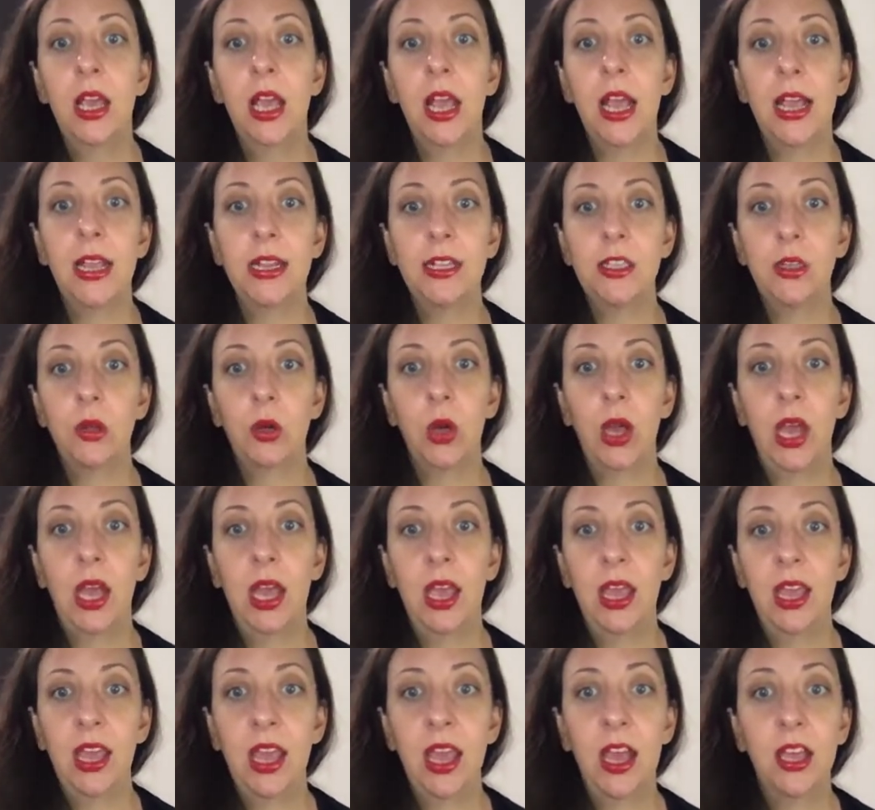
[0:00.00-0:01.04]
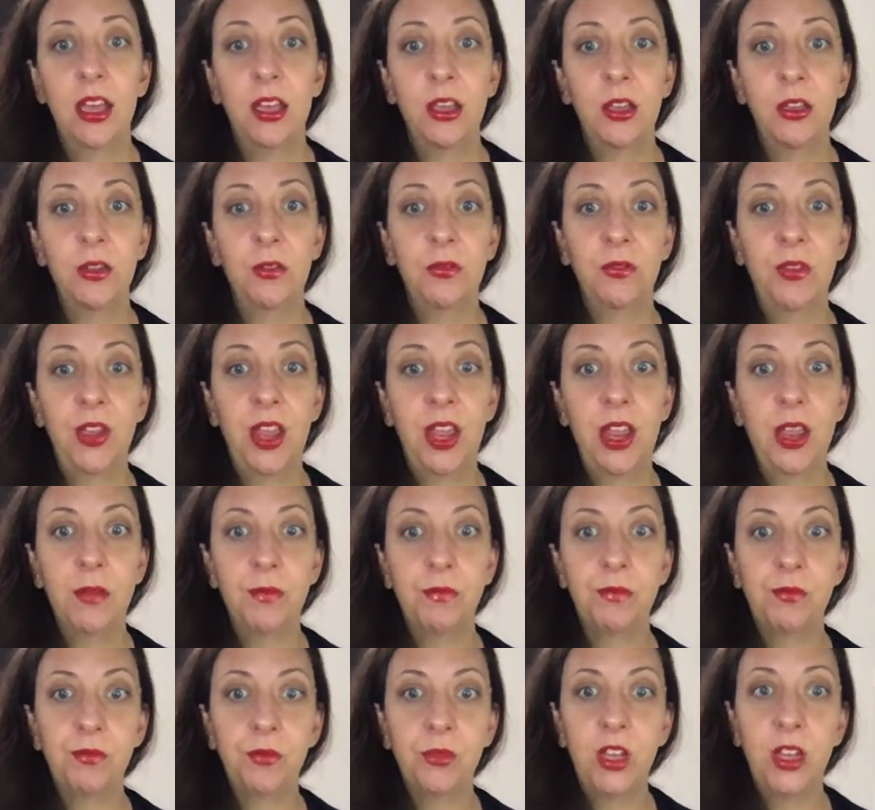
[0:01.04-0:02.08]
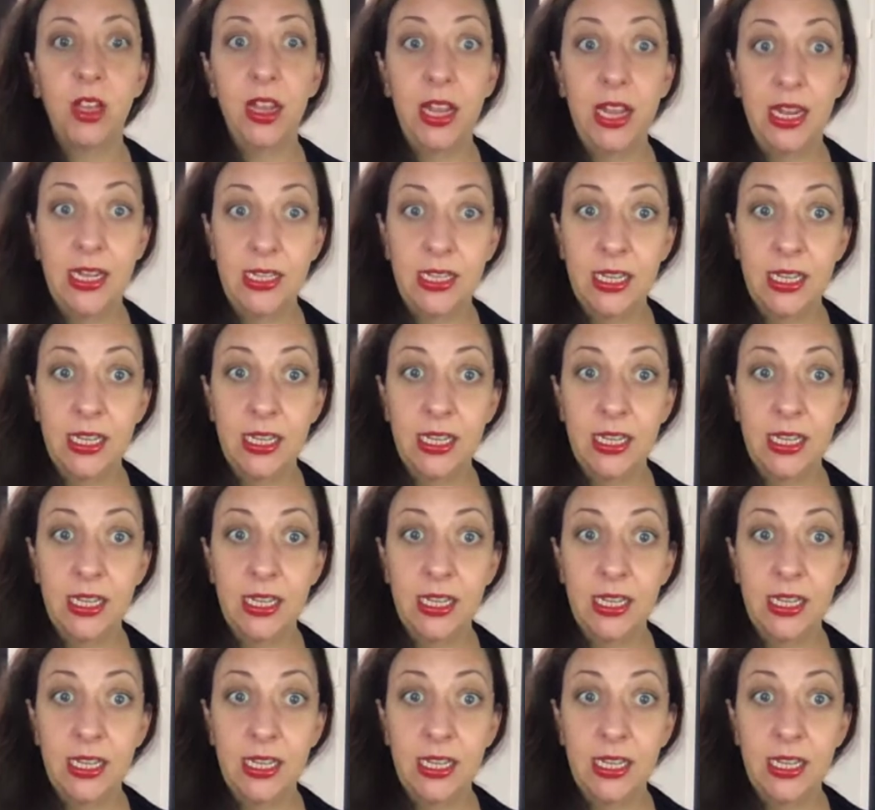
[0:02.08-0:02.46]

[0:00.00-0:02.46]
And so I have 8